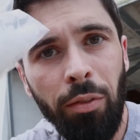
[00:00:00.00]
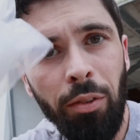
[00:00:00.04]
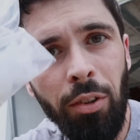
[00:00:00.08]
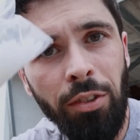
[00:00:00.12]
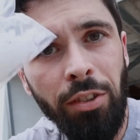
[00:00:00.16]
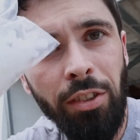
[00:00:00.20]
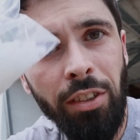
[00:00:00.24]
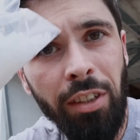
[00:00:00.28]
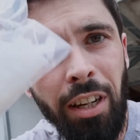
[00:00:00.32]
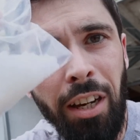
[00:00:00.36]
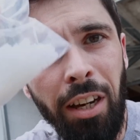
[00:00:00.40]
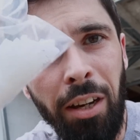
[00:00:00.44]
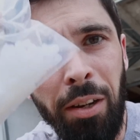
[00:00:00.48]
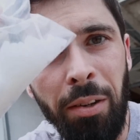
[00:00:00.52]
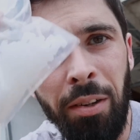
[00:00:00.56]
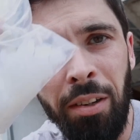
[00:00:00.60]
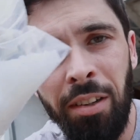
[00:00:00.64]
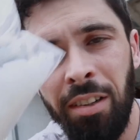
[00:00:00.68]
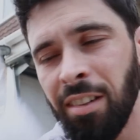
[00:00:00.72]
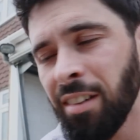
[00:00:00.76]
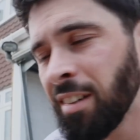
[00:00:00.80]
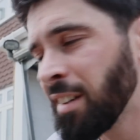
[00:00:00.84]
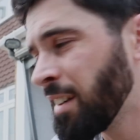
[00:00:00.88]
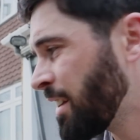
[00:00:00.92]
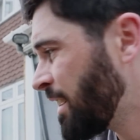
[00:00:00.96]
I've got to go.
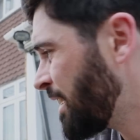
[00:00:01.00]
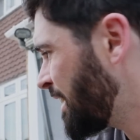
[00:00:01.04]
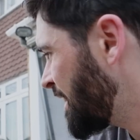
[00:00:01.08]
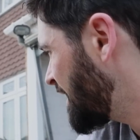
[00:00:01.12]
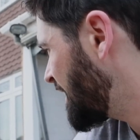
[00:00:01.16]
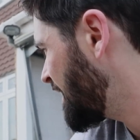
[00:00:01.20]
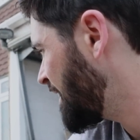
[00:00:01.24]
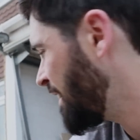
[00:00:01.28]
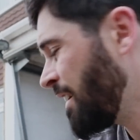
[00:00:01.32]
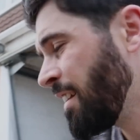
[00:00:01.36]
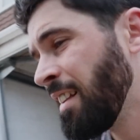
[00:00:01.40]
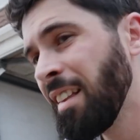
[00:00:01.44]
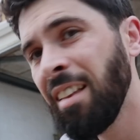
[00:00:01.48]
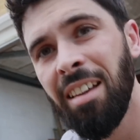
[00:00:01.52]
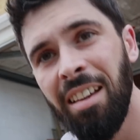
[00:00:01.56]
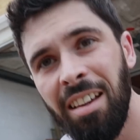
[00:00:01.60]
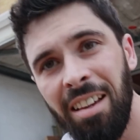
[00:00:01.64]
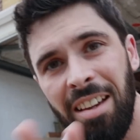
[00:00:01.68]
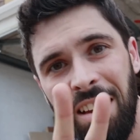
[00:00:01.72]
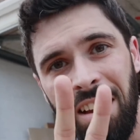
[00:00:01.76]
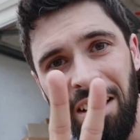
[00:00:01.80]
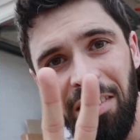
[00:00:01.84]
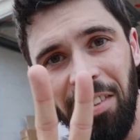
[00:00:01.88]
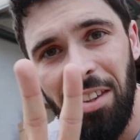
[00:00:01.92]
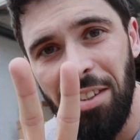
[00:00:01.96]

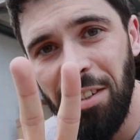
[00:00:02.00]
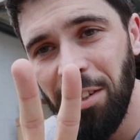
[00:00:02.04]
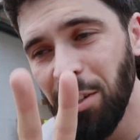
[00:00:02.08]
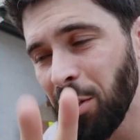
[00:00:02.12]
And there's